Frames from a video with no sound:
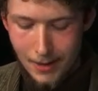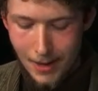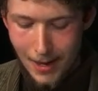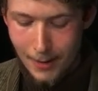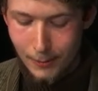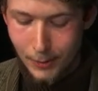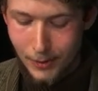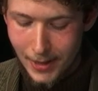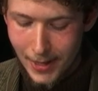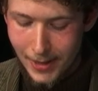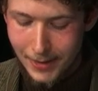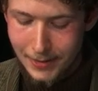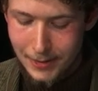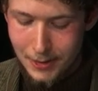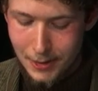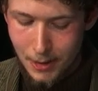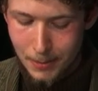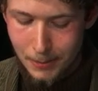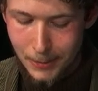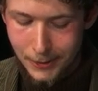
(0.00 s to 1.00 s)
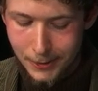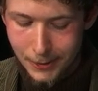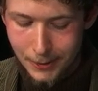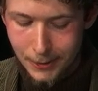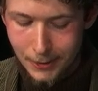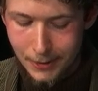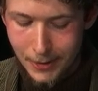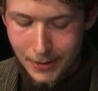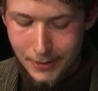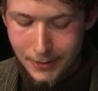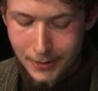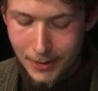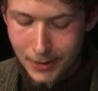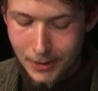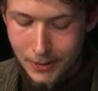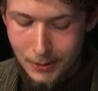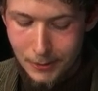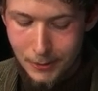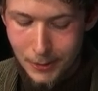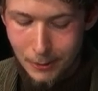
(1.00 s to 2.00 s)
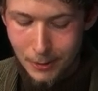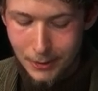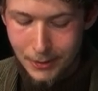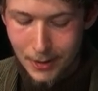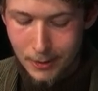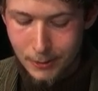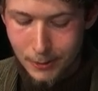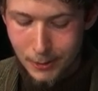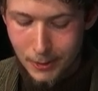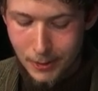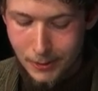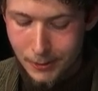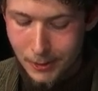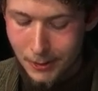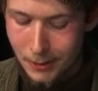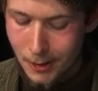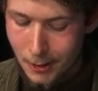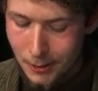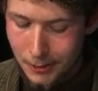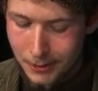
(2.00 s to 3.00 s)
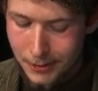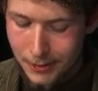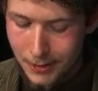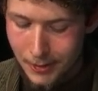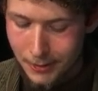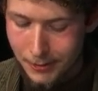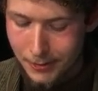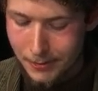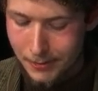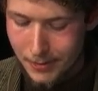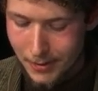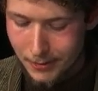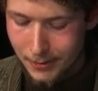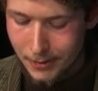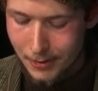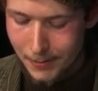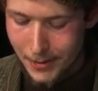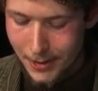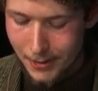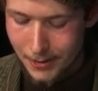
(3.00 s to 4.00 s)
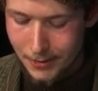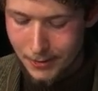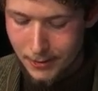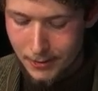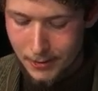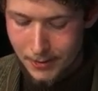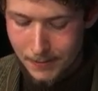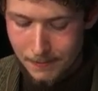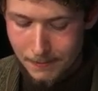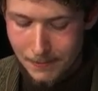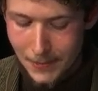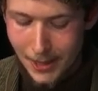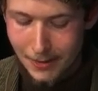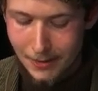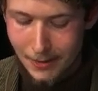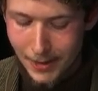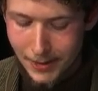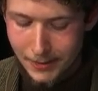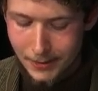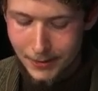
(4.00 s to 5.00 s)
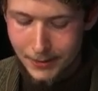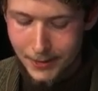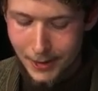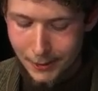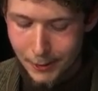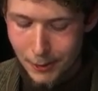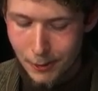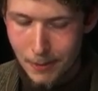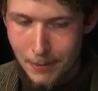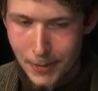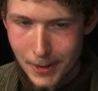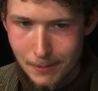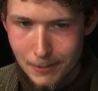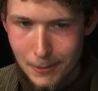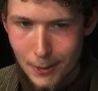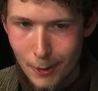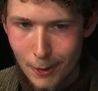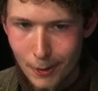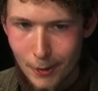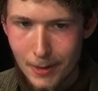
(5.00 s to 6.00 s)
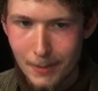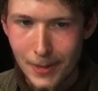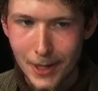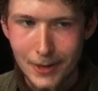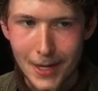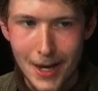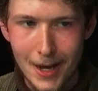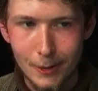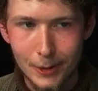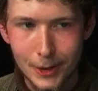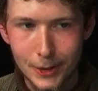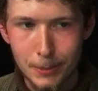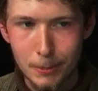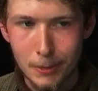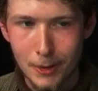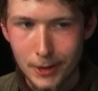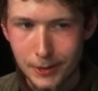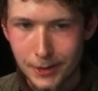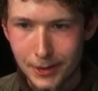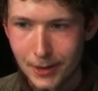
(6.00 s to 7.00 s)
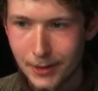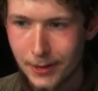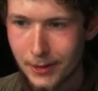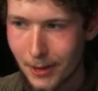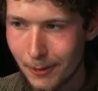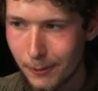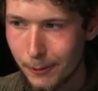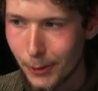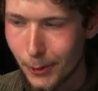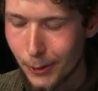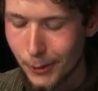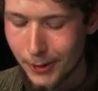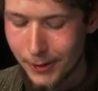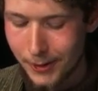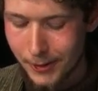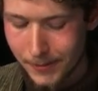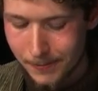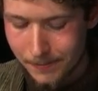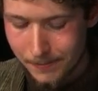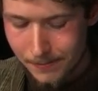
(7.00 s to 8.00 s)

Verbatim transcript: Having had the opportunity to interview several of the co-chairs of these committees, I'd like to tell you a bit more about how this process unfolded.